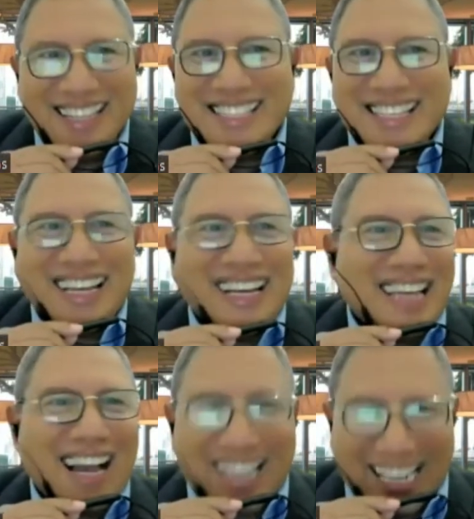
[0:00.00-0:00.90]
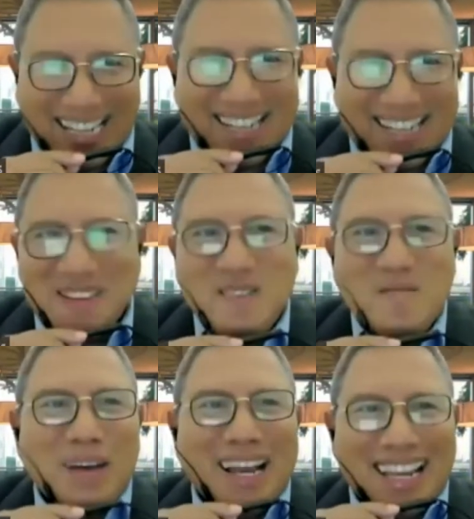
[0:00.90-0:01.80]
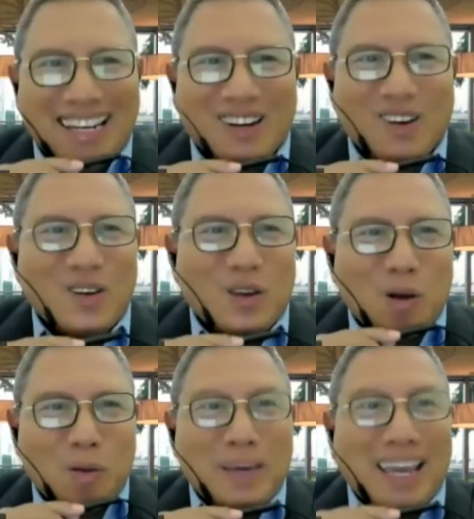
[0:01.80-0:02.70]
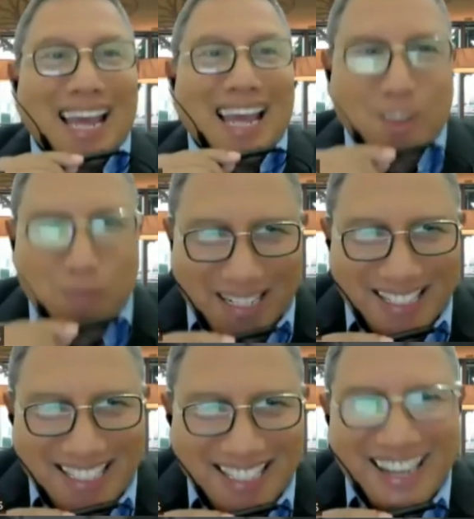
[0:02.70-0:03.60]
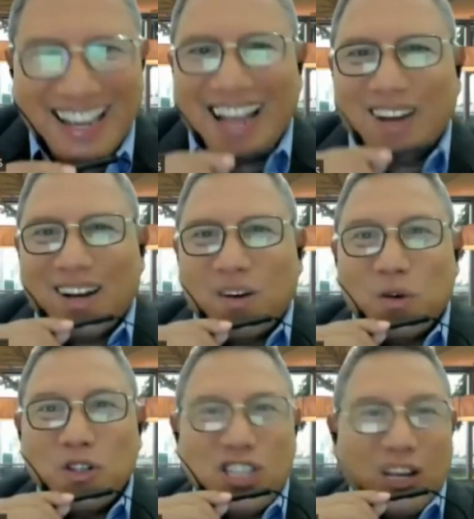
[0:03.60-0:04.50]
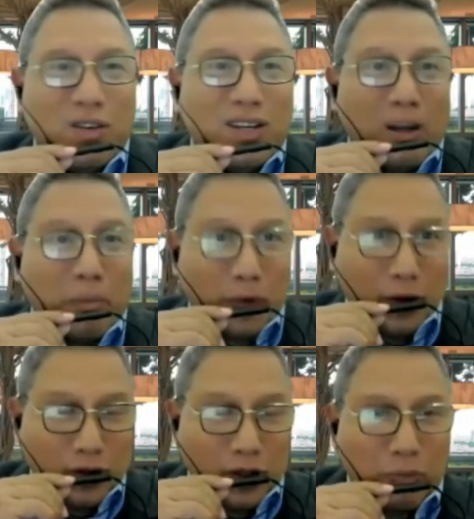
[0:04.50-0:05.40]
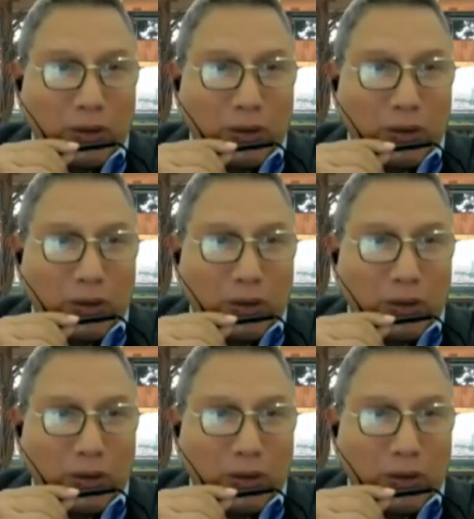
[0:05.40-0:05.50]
Saya yakin by 8 o'clock you will be experts at a Rogerian approach,